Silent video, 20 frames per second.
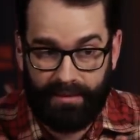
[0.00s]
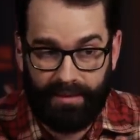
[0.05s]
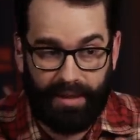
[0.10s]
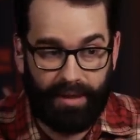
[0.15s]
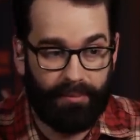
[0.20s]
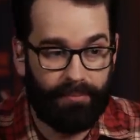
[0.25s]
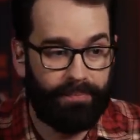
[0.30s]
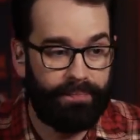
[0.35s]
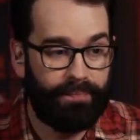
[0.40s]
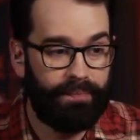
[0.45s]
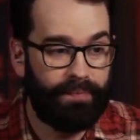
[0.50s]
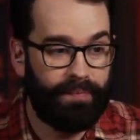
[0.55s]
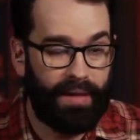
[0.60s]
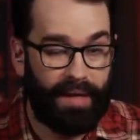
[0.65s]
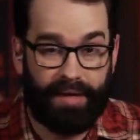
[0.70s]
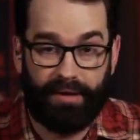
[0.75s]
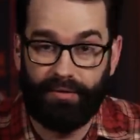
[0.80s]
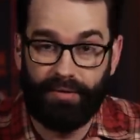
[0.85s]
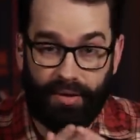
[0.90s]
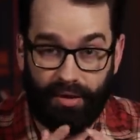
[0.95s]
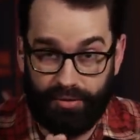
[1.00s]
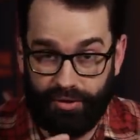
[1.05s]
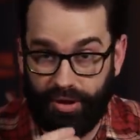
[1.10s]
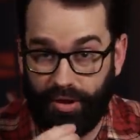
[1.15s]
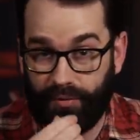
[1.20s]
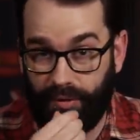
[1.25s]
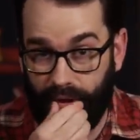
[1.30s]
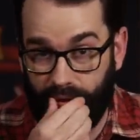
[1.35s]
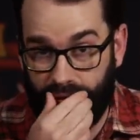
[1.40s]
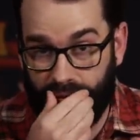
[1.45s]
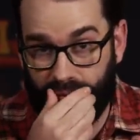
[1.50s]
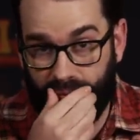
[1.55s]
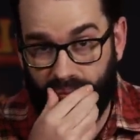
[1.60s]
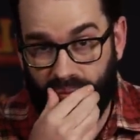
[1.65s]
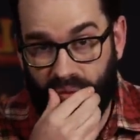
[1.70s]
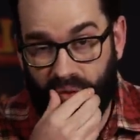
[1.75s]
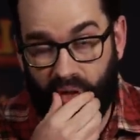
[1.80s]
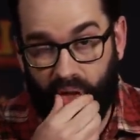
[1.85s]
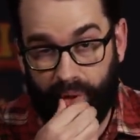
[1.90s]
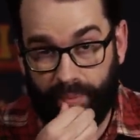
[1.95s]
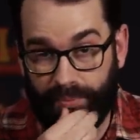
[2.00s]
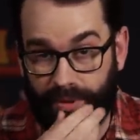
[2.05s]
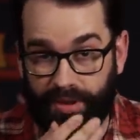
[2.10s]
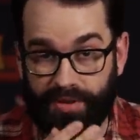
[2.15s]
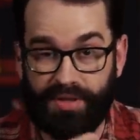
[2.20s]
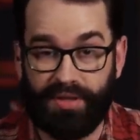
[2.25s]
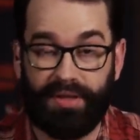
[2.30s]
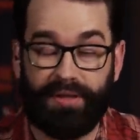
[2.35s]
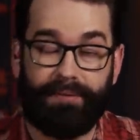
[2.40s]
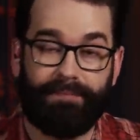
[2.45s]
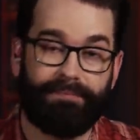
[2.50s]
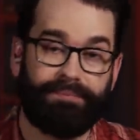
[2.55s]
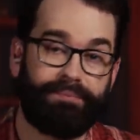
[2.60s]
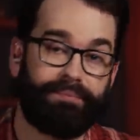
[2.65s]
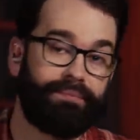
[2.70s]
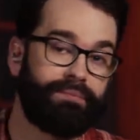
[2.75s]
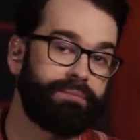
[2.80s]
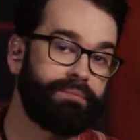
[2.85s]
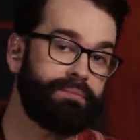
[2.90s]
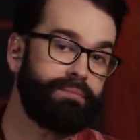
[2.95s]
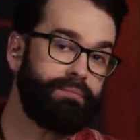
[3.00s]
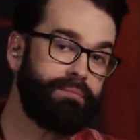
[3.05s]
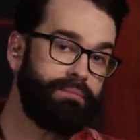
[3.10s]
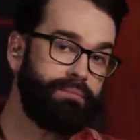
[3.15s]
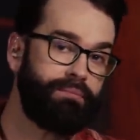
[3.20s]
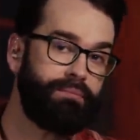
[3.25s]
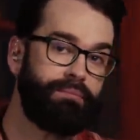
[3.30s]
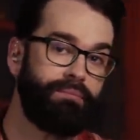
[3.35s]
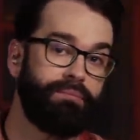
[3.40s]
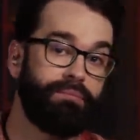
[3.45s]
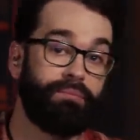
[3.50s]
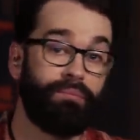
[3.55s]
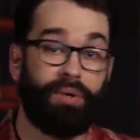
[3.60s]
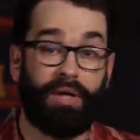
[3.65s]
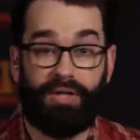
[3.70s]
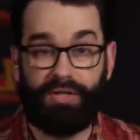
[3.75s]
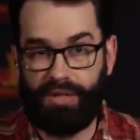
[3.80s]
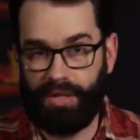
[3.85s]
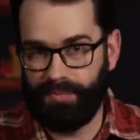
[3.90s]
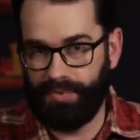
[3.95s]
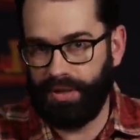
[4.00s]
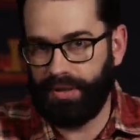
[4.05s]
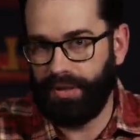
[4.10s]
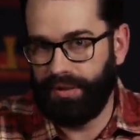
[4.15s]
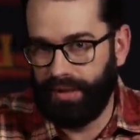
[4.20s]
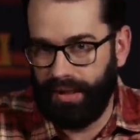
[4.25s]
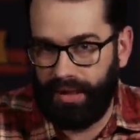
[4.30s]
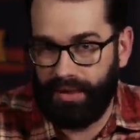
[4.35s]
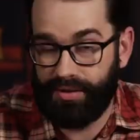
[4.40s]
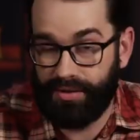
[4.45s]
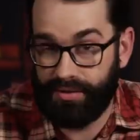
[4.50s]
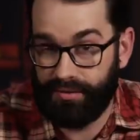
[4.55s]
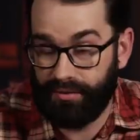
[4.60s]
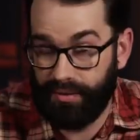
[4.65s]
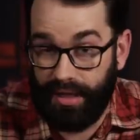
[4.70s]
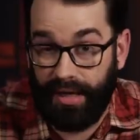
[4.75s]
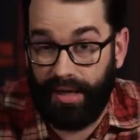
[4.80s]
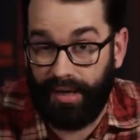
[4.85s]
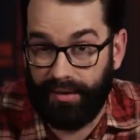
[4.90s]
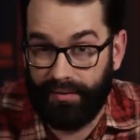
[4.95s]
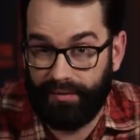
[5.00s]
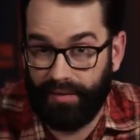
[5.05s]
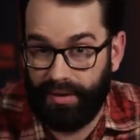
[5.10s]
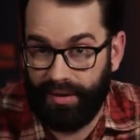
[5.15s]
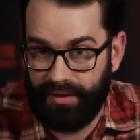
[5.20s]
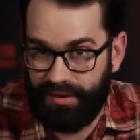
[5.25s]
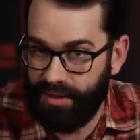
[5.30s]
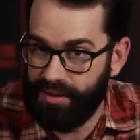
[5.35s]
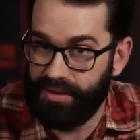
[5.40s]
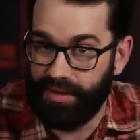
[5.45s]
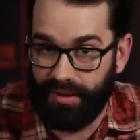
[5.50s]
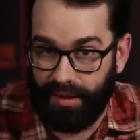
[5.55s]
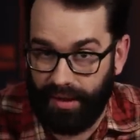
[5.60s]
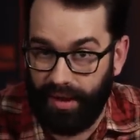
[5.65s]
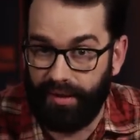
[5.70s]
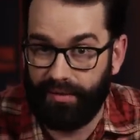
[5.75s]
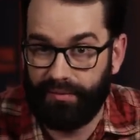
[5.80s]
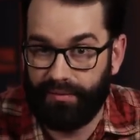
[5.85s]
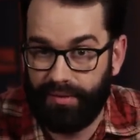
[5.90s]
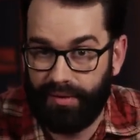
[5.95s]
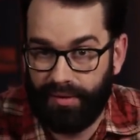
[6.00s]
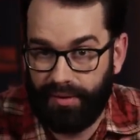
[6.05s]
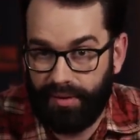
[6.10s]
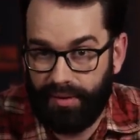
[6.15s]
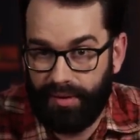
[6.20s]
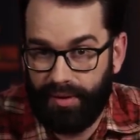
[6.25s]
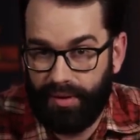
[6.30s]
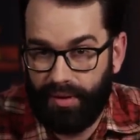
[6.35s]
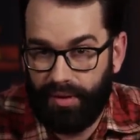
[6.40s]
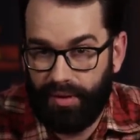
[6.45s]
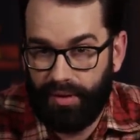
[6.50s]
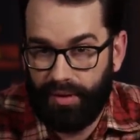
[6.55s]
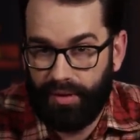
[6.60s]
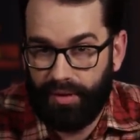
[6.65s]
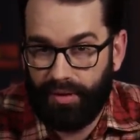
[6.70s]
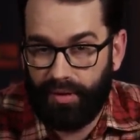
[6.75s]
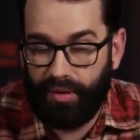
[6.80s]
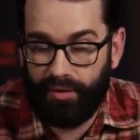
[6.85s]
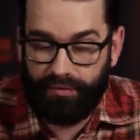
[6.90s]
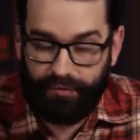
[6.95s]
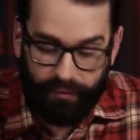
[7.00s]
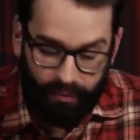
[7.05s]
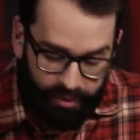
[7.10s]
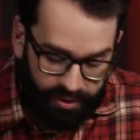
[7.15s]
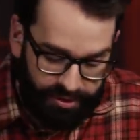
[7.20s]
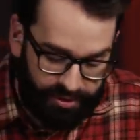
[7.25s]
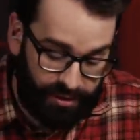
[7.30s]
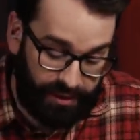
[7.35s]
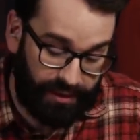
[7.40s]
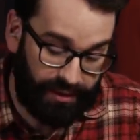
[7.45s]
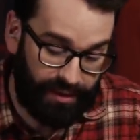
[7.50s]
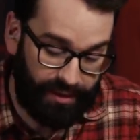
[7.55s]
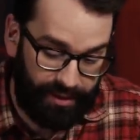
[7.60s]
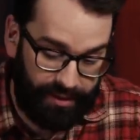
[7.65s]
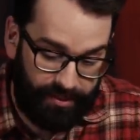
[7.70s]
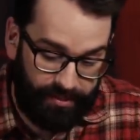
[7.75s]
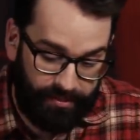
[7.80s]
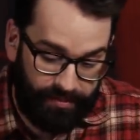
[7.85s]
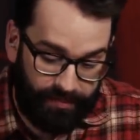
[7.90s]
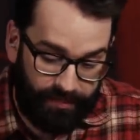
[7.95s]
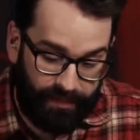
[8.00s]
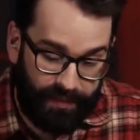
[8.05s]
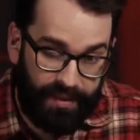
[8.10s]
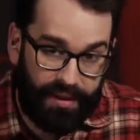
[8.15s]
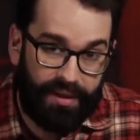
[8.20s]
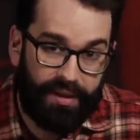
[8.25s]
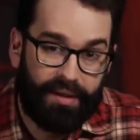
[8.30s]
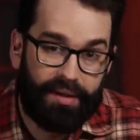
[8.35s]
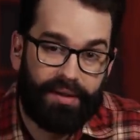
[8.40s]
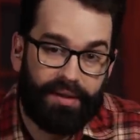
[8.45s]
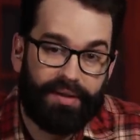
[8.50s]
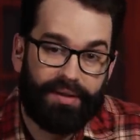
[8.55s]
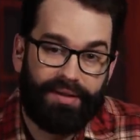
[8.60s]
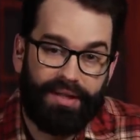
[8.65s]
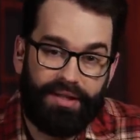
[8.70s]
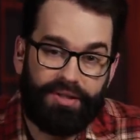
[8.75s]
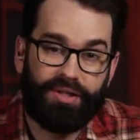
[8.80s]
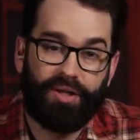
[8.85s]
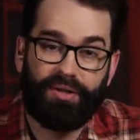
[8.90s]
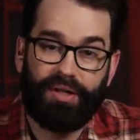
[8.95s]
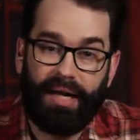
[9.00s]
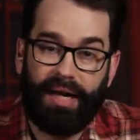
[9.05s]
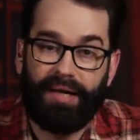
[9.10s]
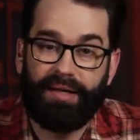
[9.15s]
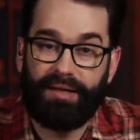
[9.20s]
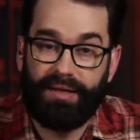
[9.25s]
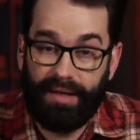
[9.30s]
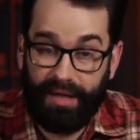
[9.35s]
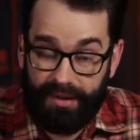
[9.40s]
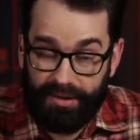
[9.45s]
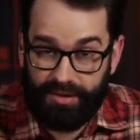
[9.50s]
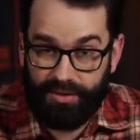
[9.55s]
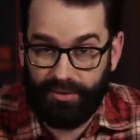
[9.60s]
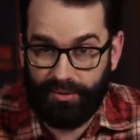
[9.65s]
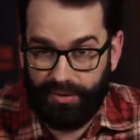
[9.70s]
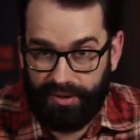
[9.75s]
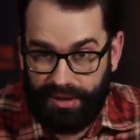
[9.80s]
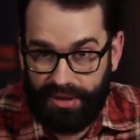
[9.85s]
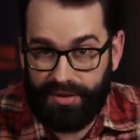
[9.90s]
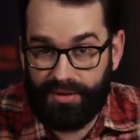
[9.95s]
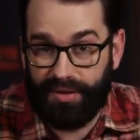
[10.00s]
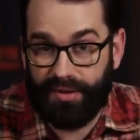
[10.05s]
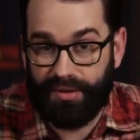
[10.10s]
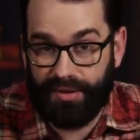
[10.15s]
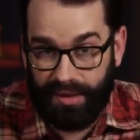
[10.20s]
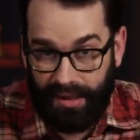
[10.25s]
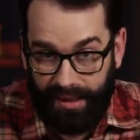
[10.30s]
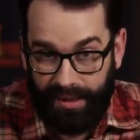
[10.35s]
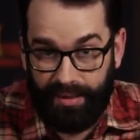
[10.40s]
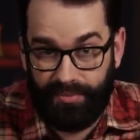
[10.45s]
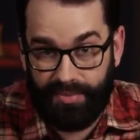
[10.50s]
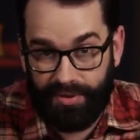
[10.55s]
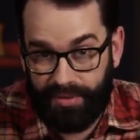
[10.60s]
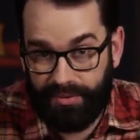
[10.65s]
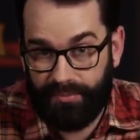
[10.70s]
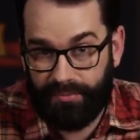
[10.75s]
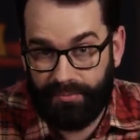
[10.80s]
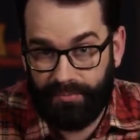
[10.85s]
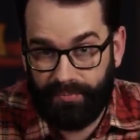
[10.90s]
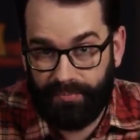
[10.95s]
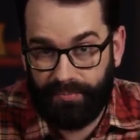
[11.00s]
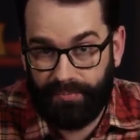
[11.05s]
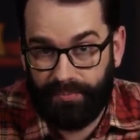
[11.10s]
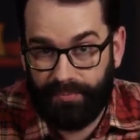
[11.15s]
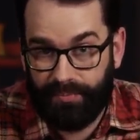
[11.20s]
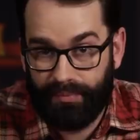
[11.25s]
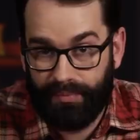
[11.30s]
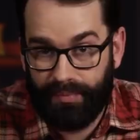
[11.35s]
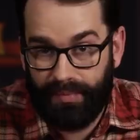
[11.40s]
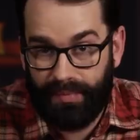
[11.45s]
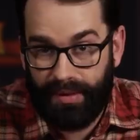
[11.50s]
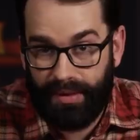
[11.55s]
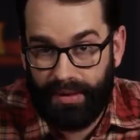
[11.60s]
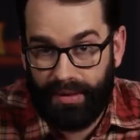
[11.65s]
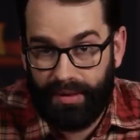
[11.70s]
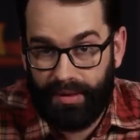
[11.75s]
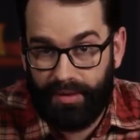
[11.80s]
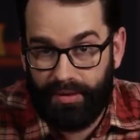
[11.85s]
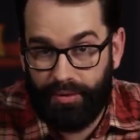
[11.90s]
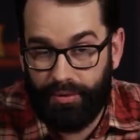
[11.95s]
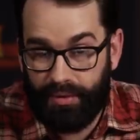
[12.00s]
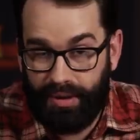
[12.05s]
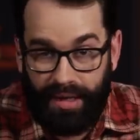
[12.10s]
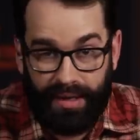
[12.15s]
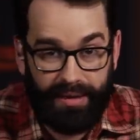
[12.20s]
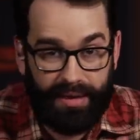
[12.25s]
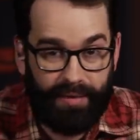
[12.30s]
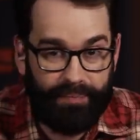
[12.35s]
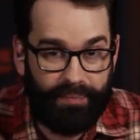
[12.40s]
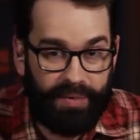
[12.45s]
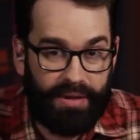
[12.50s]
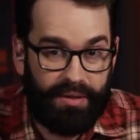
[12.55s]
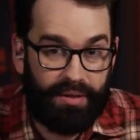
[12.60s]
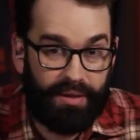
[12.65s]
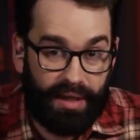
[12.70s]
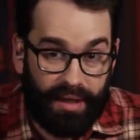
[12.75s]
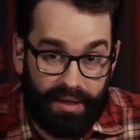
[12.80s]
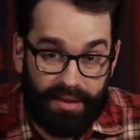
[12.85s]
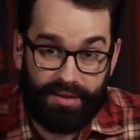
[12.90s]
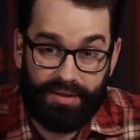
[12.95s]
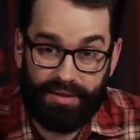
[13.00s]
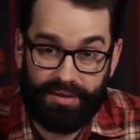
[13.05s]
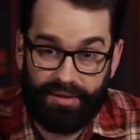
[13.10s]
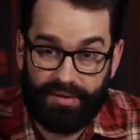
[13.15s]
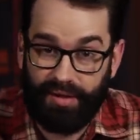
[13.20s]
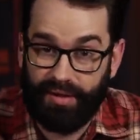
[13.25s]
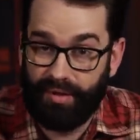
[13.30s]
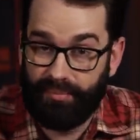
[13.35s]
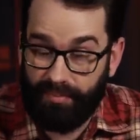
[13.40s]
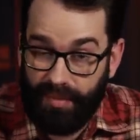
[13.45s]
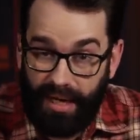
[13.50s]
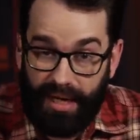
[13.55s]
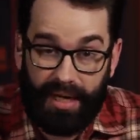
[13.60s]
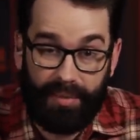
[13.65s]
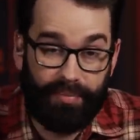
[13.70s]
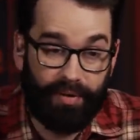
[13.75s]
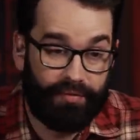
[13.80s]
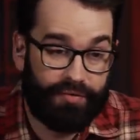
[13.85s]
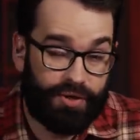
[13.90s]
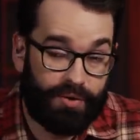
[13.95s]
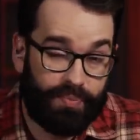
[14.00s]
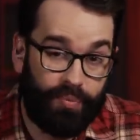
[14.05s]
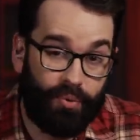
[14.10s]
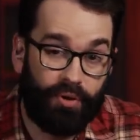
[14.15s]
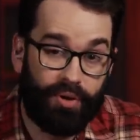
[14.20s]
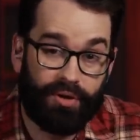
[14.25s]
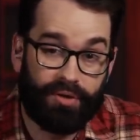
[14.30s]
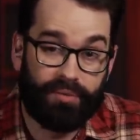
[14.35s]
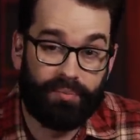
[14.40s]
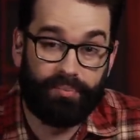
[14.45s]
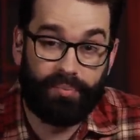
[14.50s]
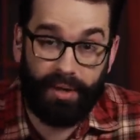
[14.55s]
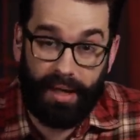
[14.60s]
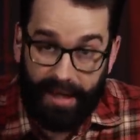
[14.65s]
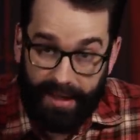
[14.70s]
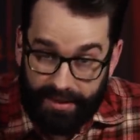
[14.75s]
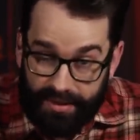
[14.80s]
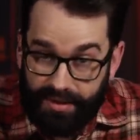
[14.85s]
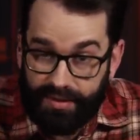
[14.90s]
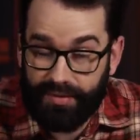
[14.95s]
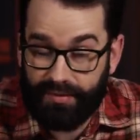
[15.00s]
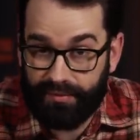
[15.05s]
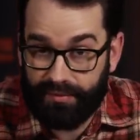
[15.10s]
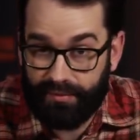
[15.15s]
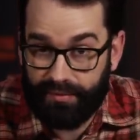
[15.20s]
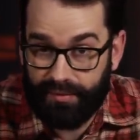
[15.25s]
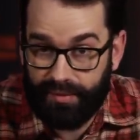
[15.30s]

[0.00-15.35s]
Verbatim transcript: Now, I don't know Joe Rogan personally, but he seems like a nice guy and a decent guy. Unfortunately, these are not nice or decent times. You cannot be nice to the mob of spoiled brats.